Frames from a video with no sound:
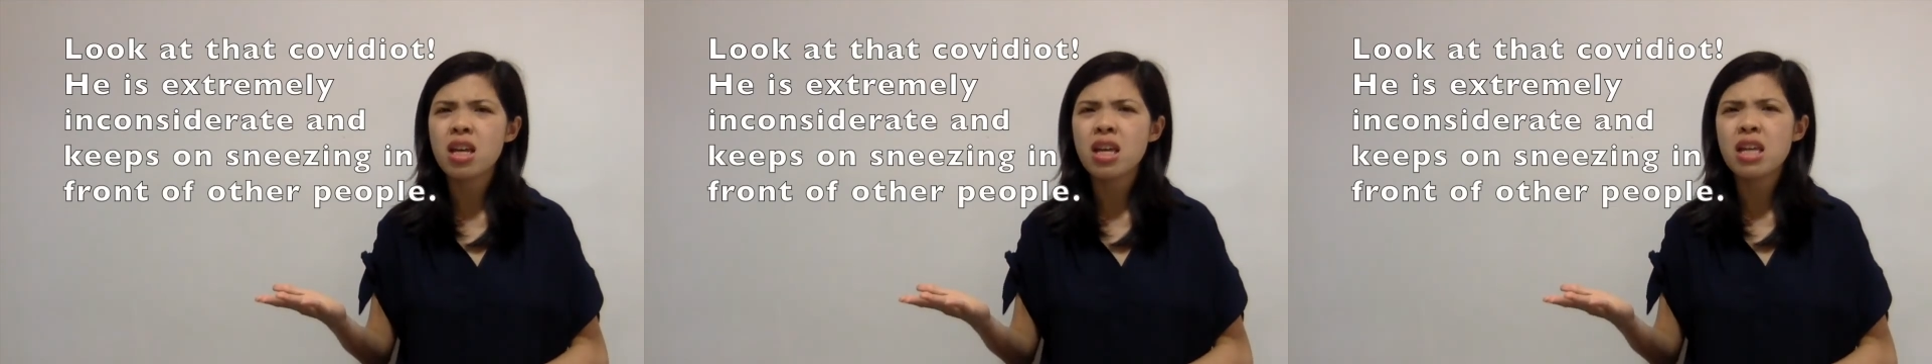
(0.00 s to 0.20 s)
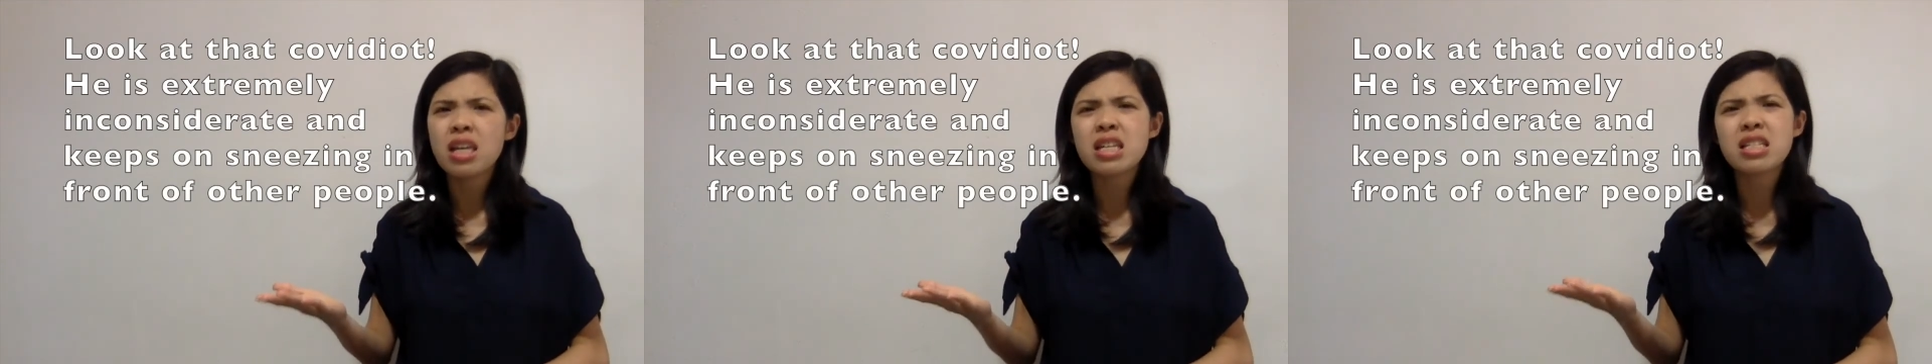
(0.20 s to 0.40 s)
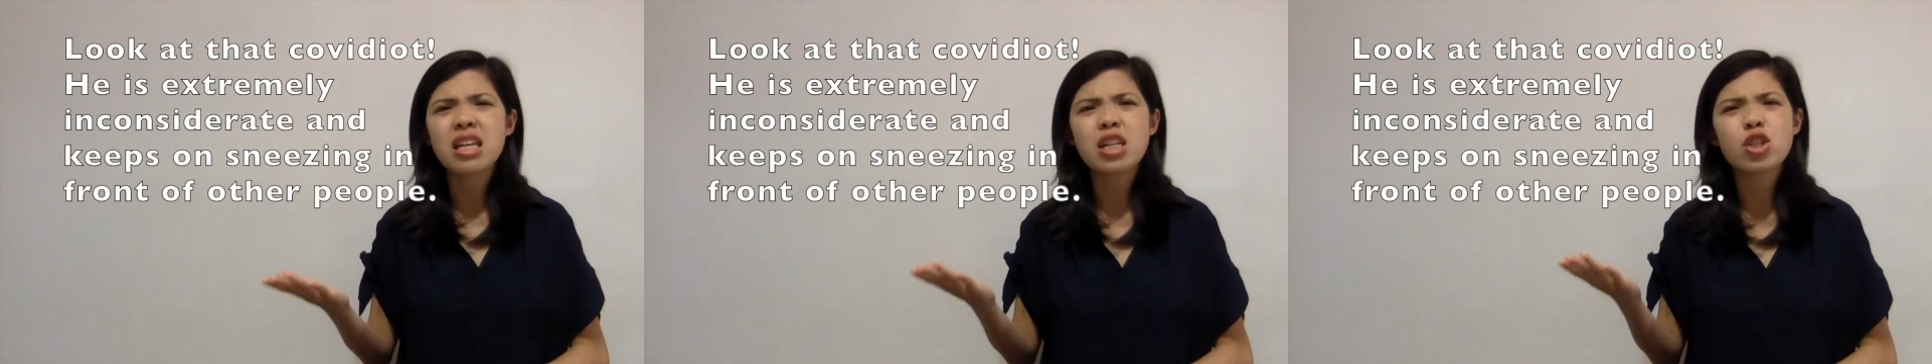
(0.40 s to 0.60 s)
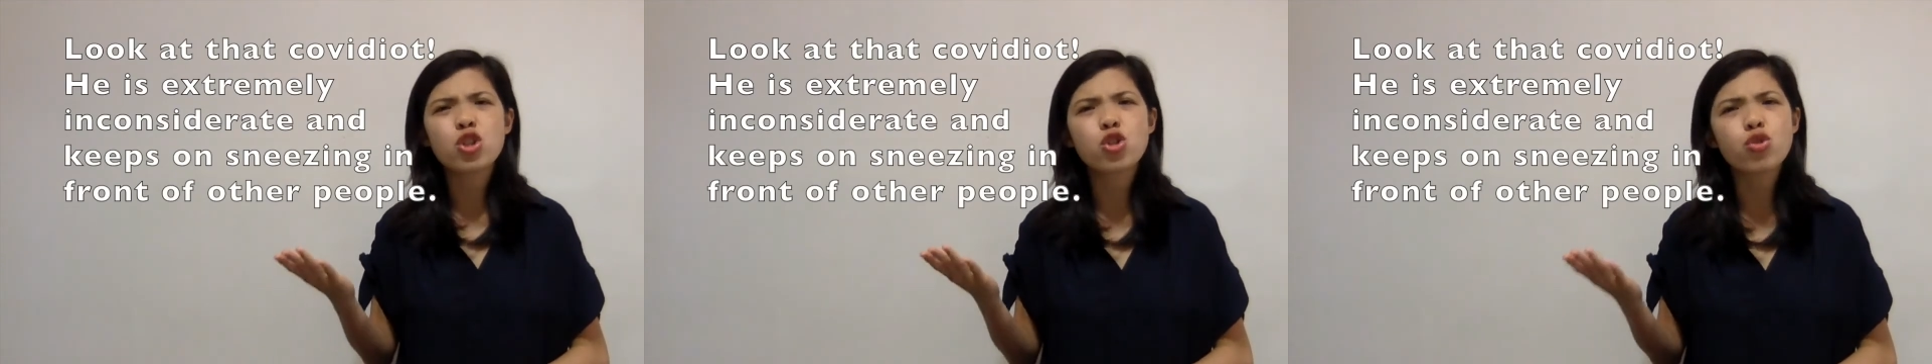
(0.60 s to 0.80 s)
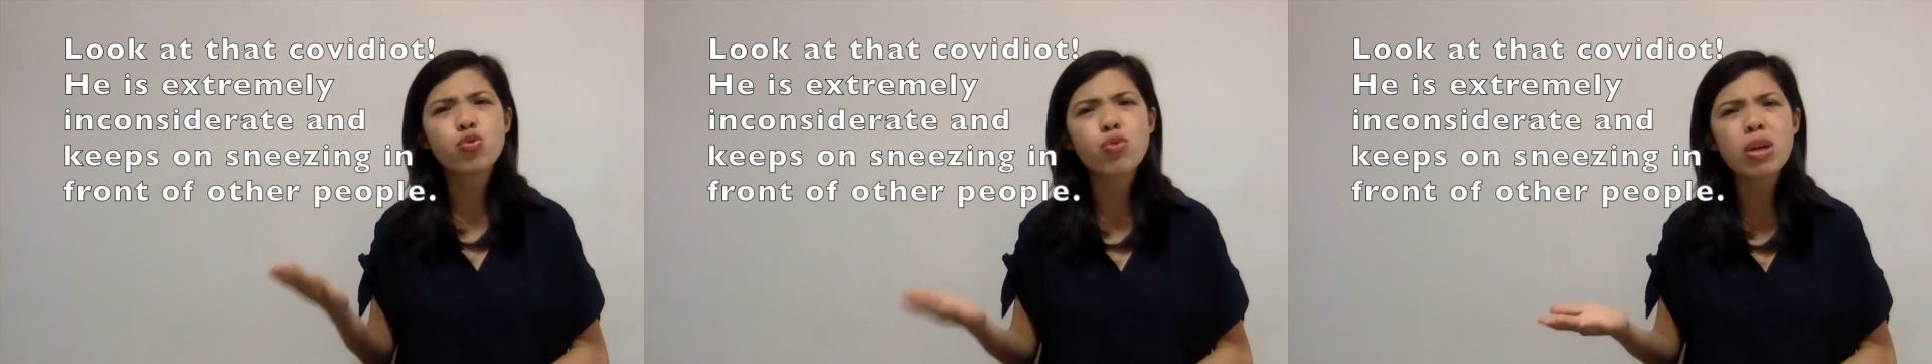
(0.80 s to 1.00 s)
He is
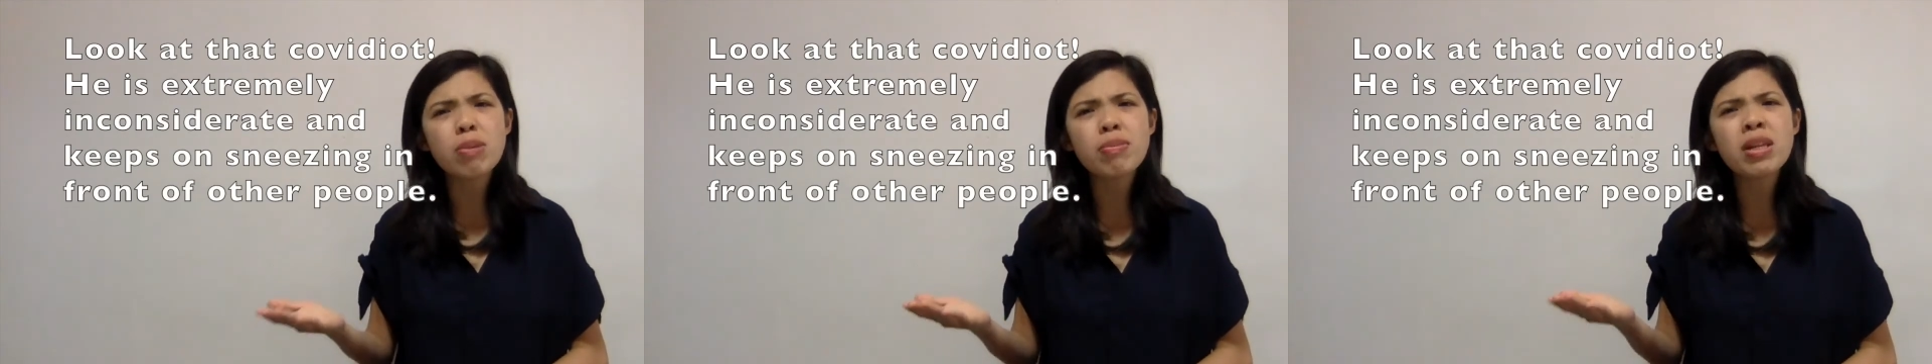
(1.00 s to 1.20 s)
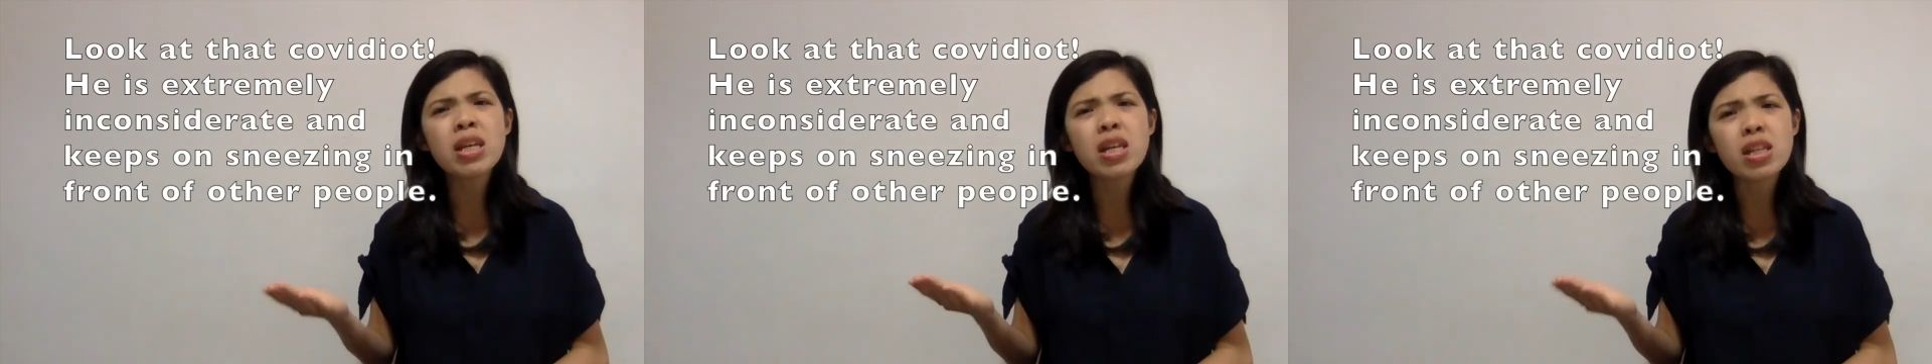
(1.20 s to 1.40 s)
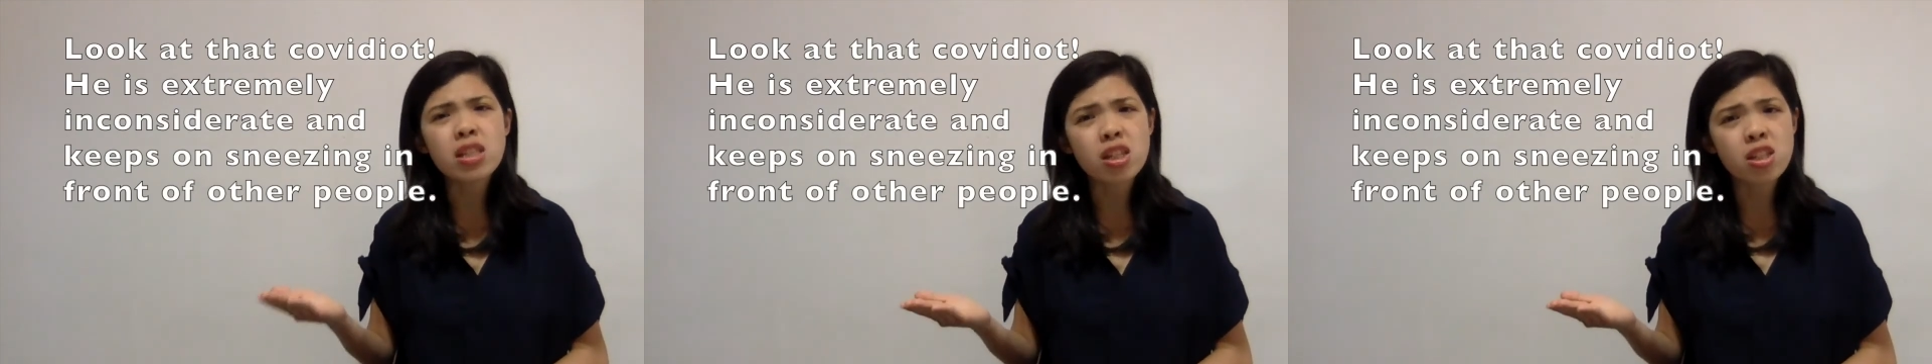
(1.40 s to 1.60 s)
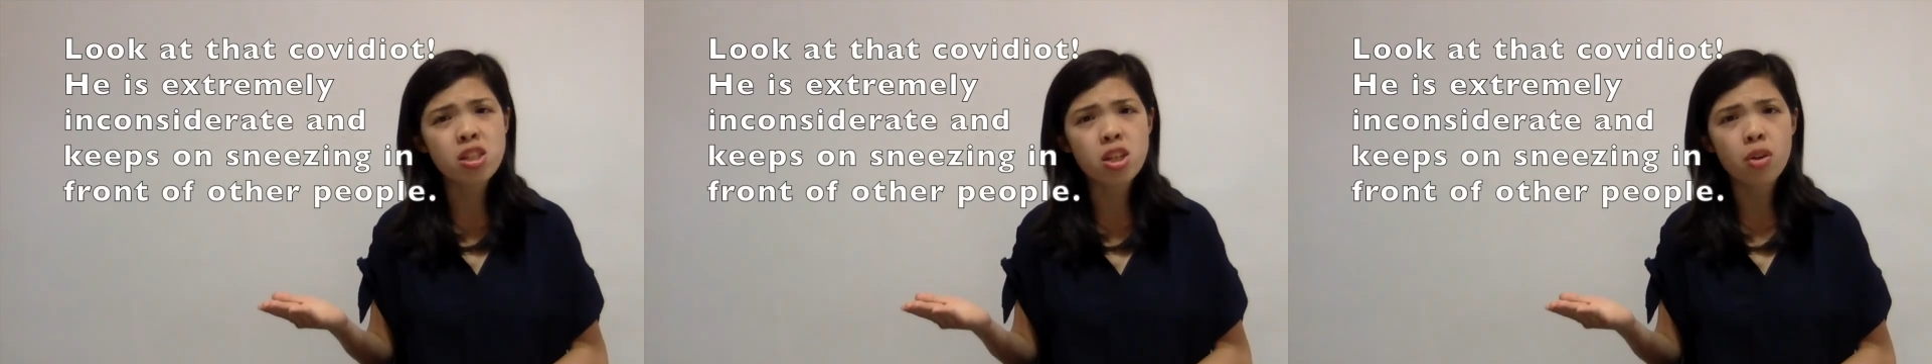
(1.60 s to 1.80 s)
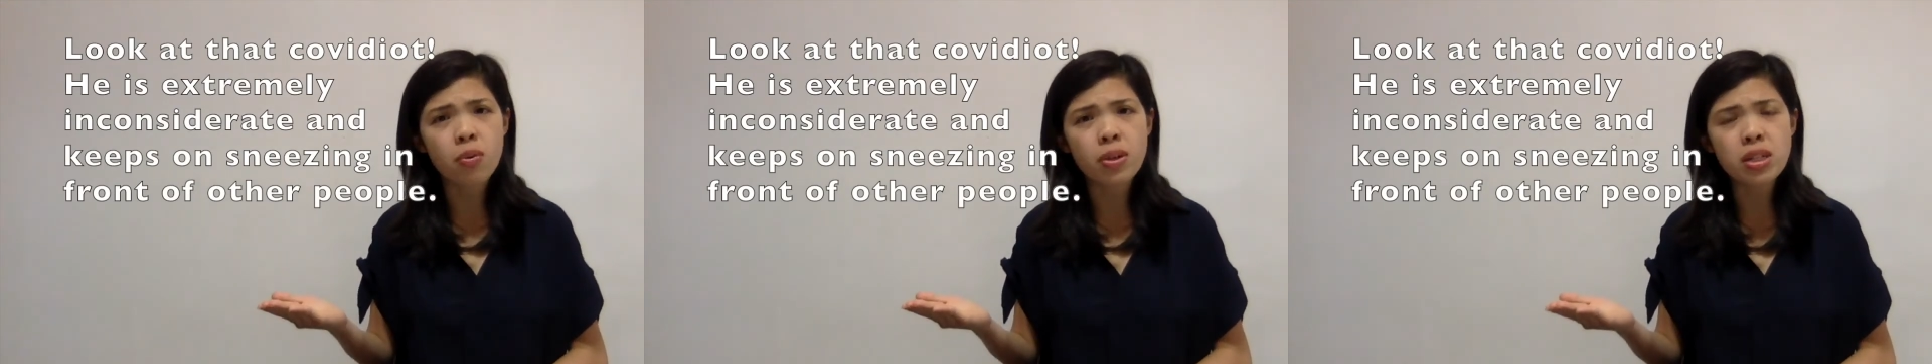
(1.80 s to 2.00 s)
extremely
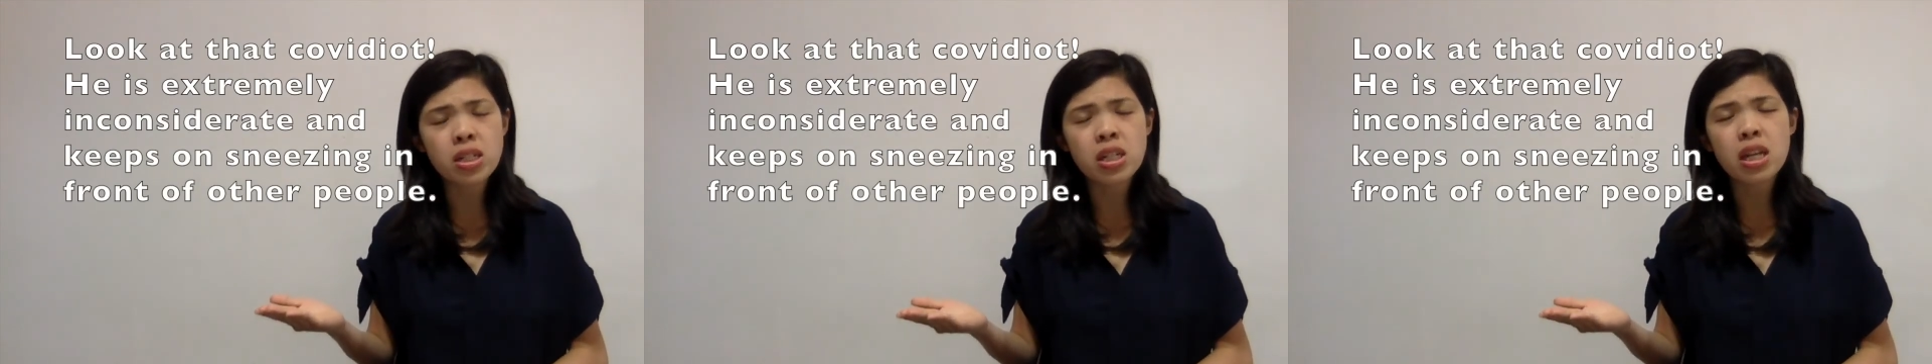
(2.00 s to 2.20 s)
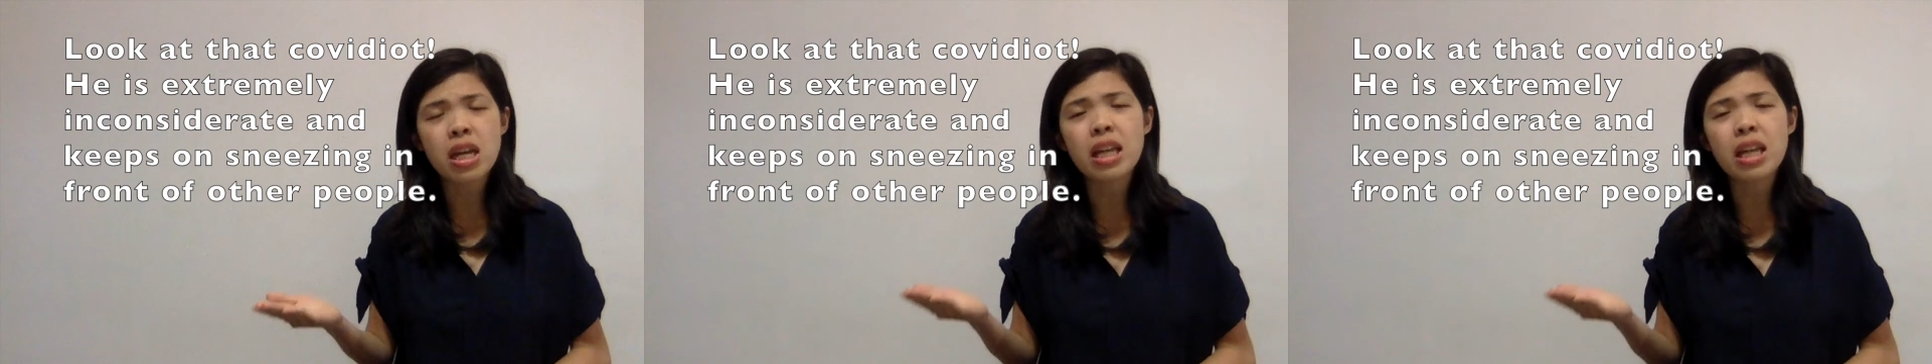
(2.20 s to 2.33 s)
inconsiderate